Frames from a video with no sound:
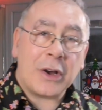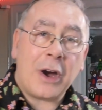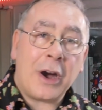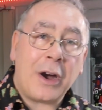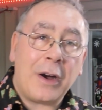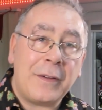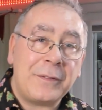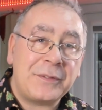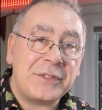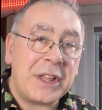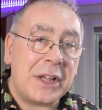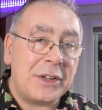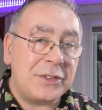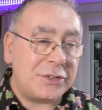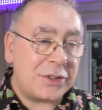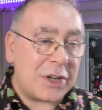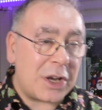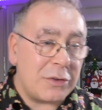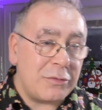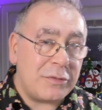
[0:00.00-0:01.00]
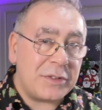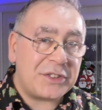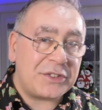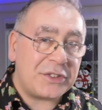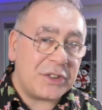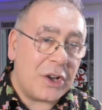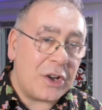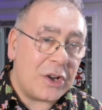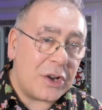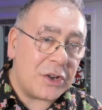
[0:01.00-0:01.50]
I've done no
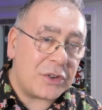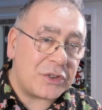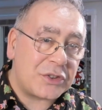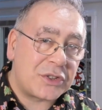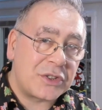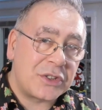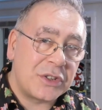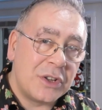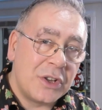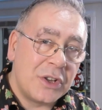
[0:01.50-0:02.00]
research